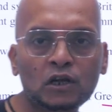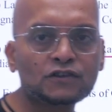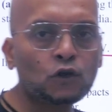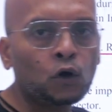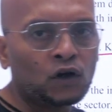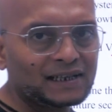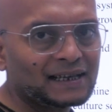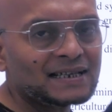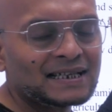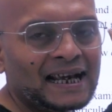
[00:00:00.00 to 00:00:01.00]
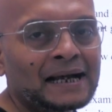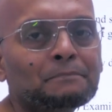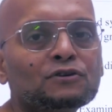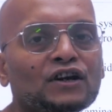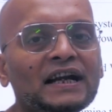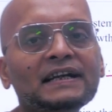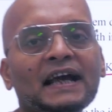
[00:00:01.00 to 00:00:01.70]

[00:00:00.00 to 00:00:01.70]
So the same trend